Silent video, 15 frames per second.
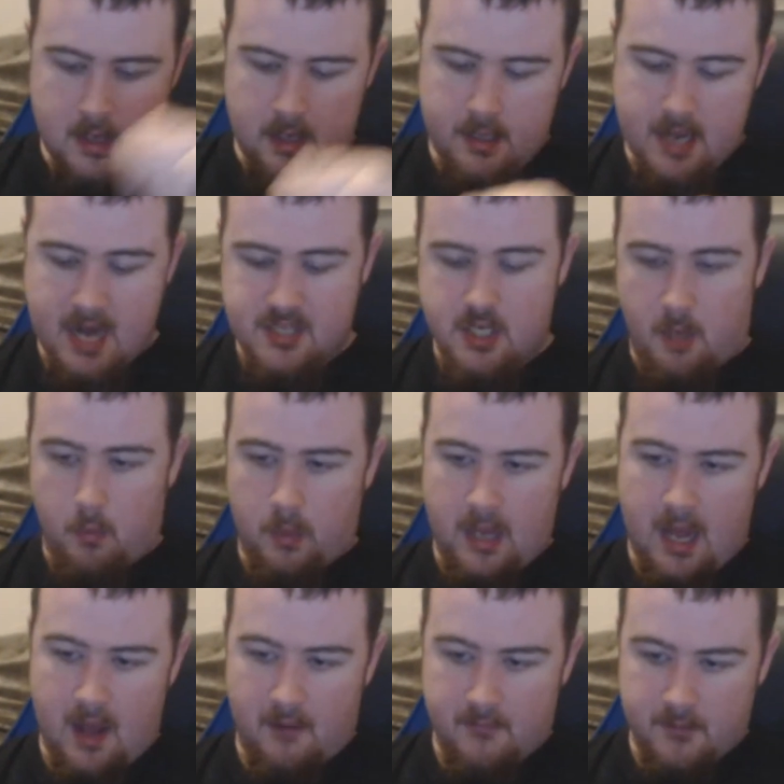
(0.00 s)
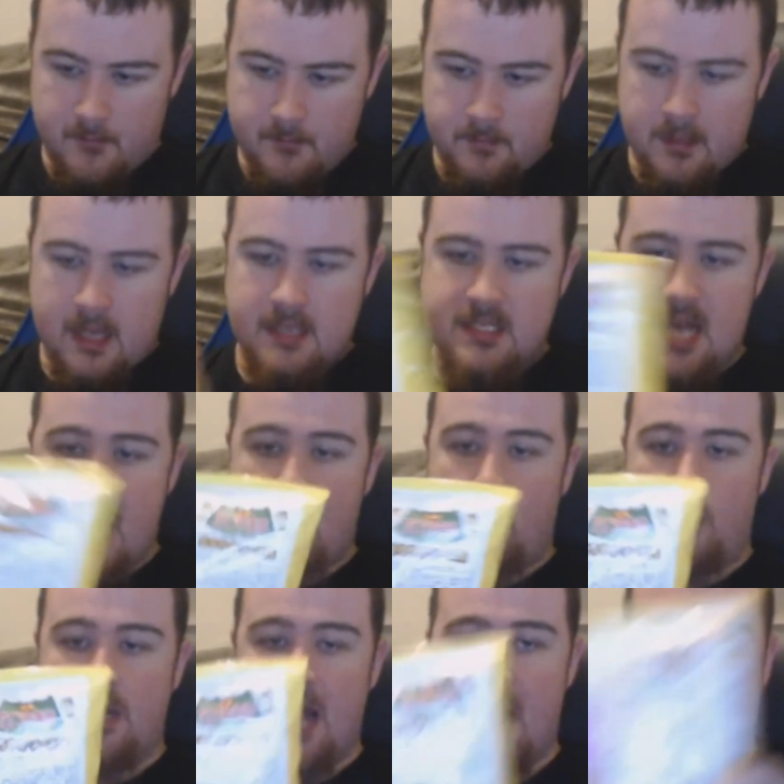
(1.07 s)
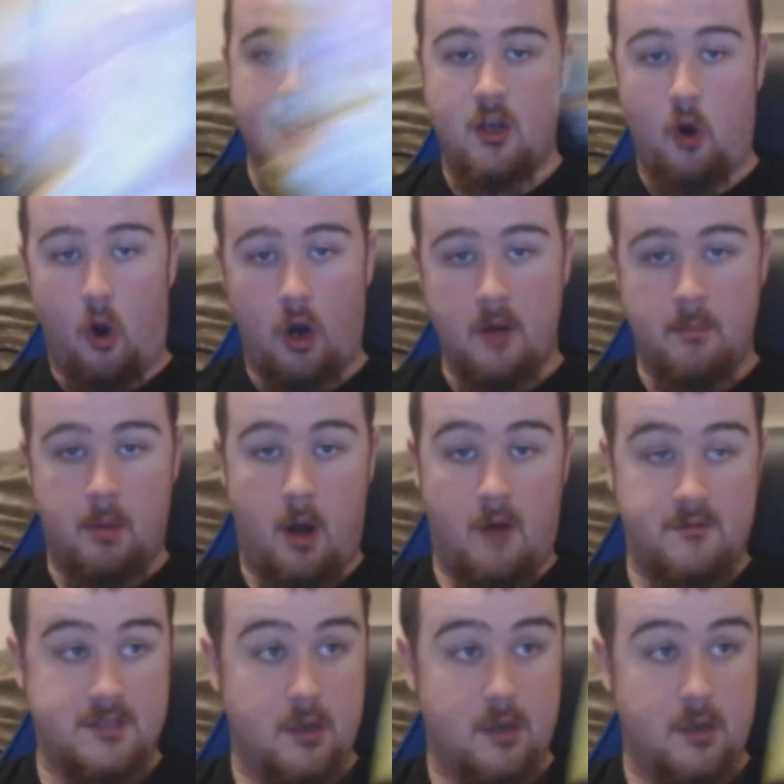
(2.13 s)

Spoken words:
Next up, we have takoyaki corn puffs.